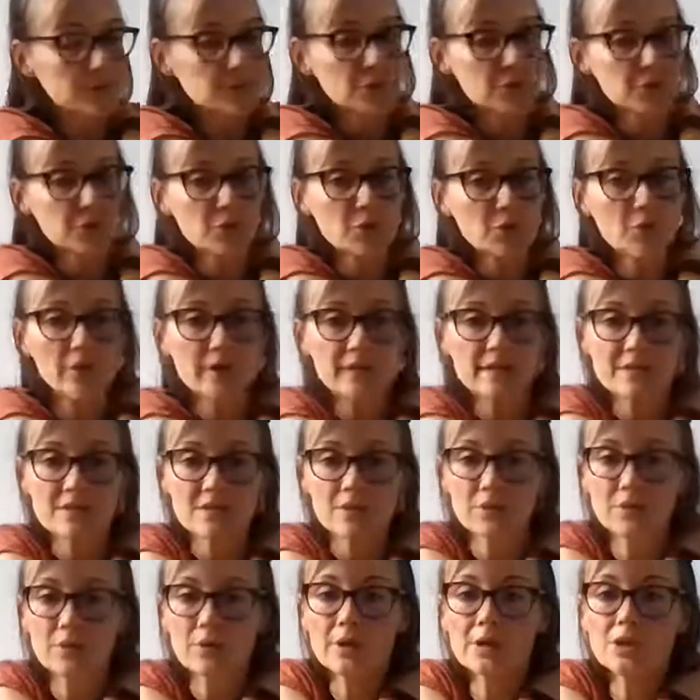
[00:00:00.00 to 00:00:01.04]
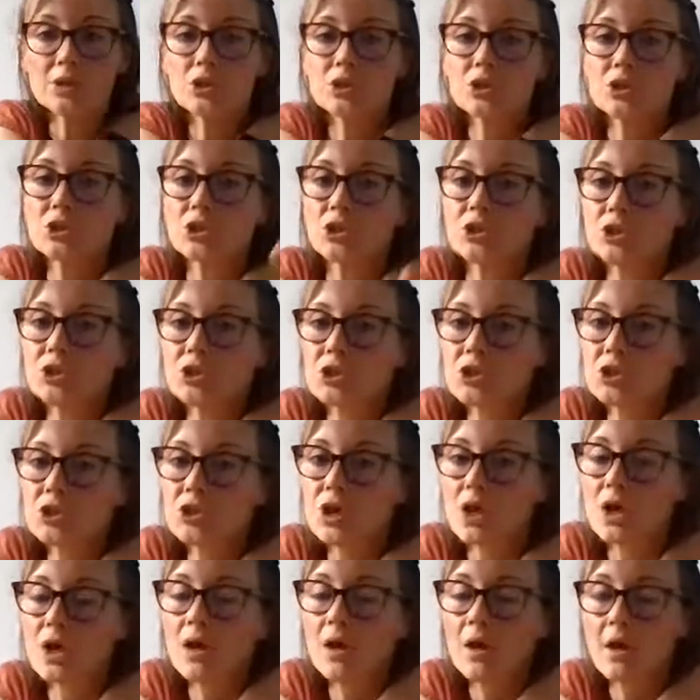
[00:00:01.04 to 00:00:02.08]
squeeze, reach,
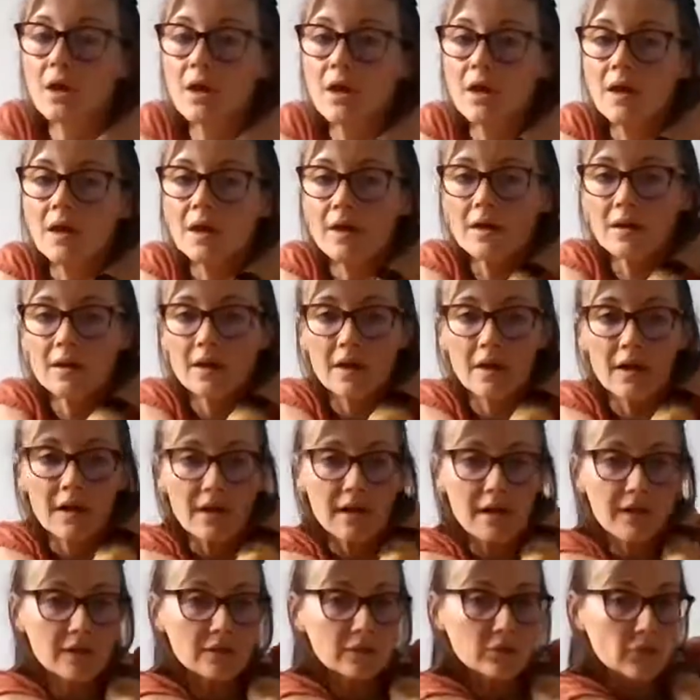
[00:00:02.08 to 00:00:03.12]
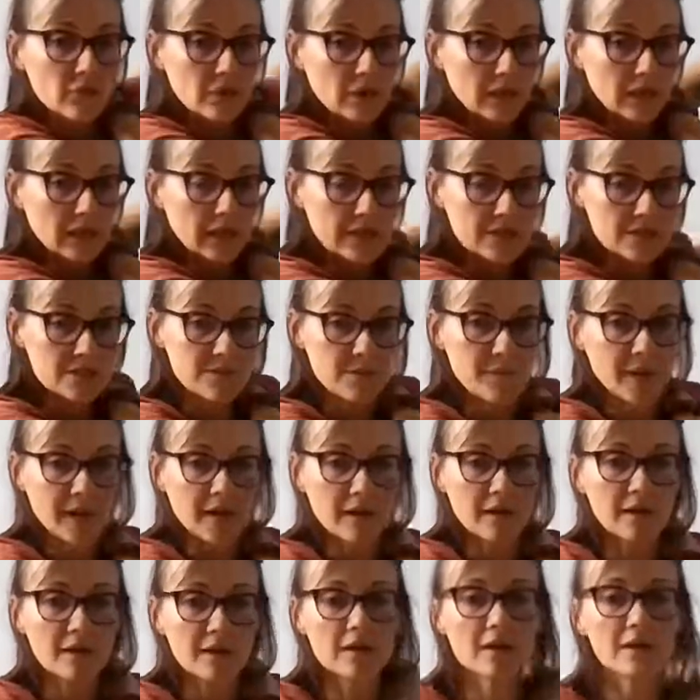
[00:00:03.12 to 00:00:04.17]
and release back.
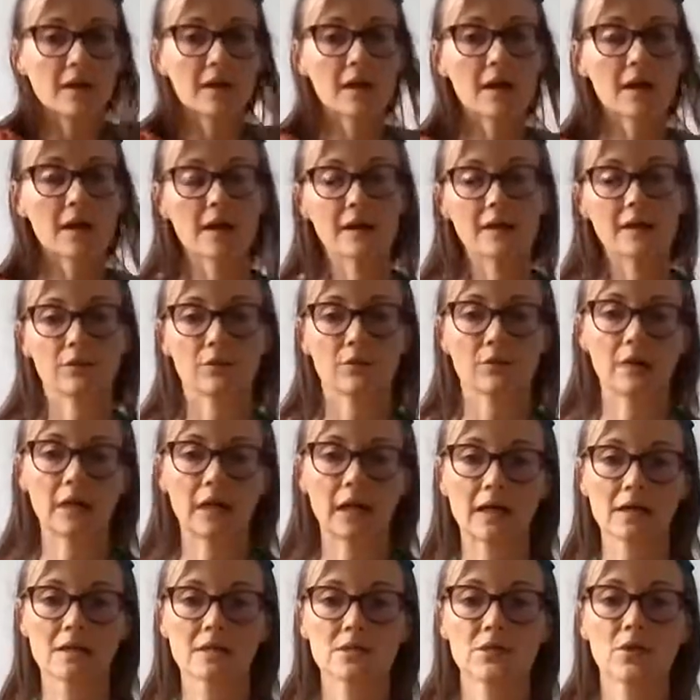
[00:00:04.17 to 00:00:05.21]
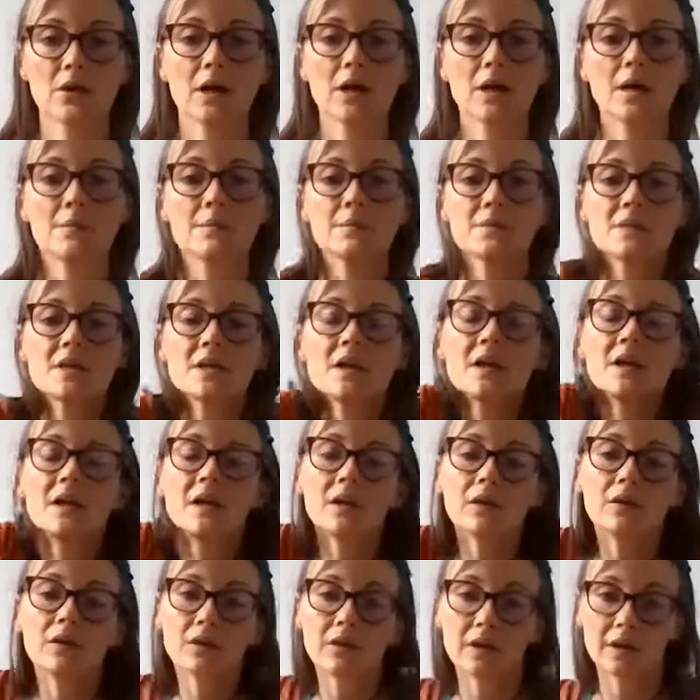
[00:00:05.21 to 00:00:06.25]
And relax your arms.
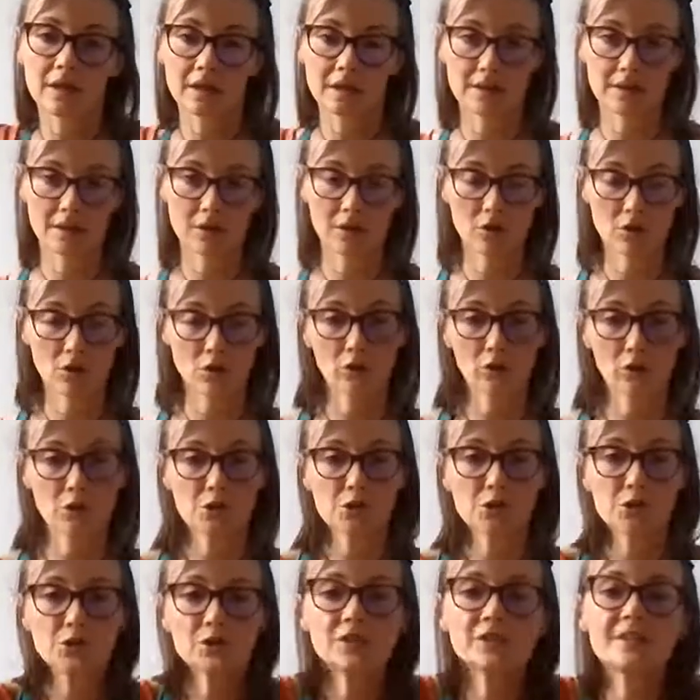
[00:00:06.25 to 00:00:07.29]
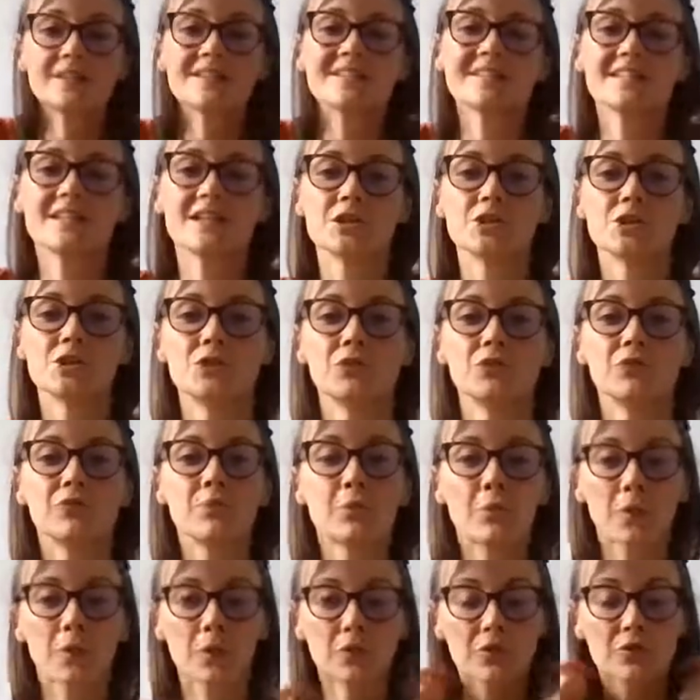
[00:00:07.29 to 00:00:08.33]
You can roll your shoulders. They should
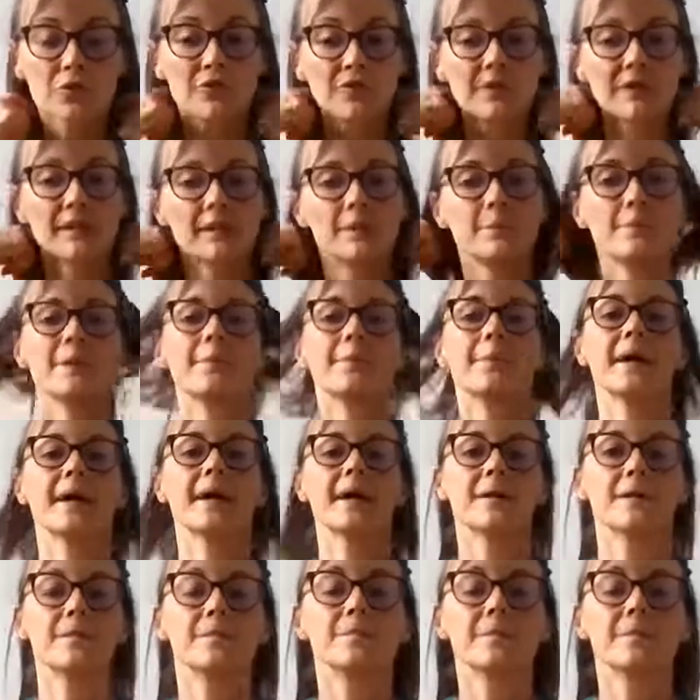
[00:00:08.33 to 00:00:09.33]
both feel a bit better.